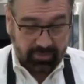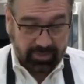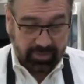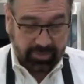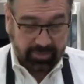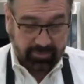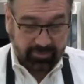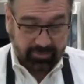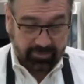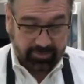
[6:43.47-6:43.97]

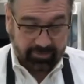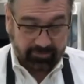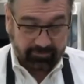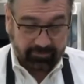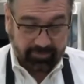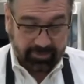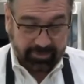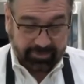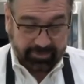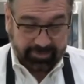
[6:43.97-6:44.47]
It
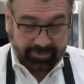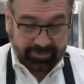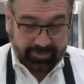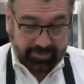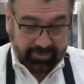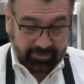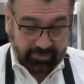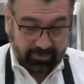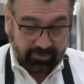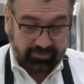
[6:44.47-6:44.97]

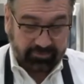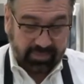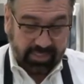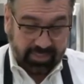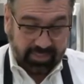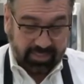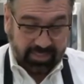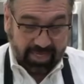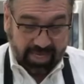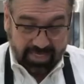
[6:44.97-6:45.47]
looks
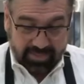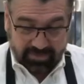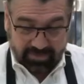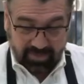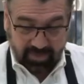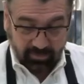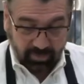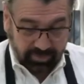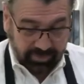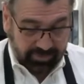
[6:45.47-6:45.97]
like it has
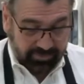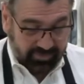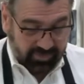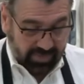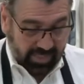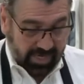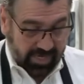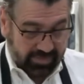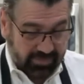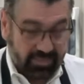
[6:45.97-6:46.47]
doubled in
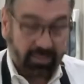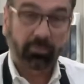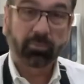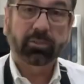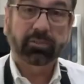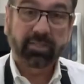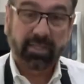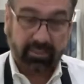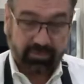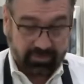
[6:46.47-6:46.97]
size, so I'm
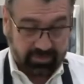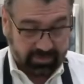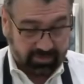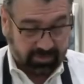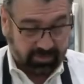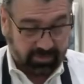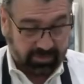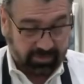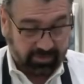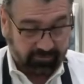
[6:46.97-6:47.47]
going to take this
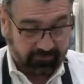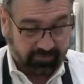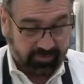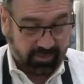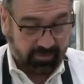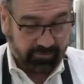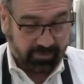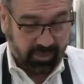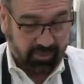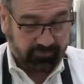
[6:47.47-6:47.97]
cling
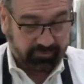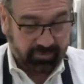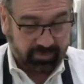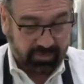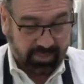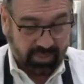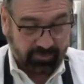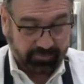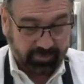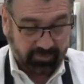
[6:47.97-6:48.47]
film off the
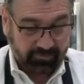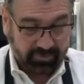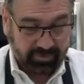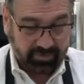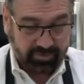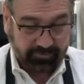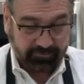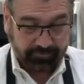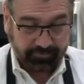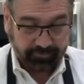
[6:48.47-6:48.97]
top of it
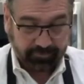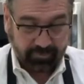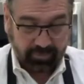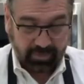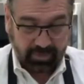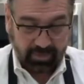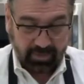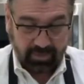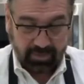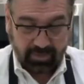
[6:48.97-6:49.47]

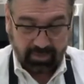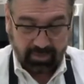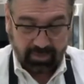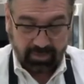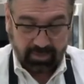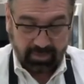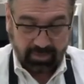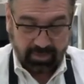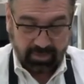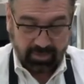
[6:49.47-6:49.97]

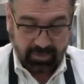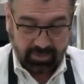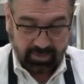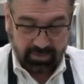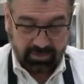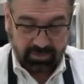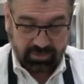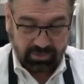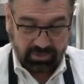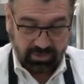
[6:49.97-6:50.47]

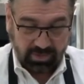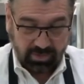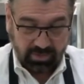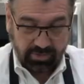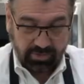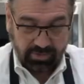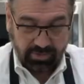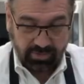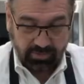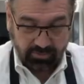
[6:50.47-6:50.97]
and show
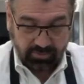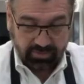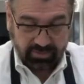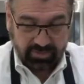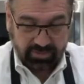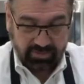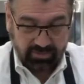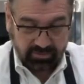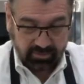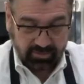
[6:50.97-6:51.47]
you what
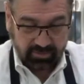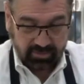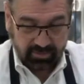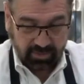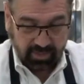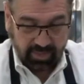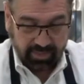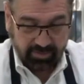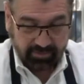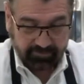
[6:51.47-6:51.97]
this looks
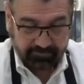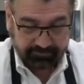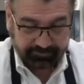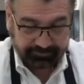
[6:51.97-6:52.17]
like.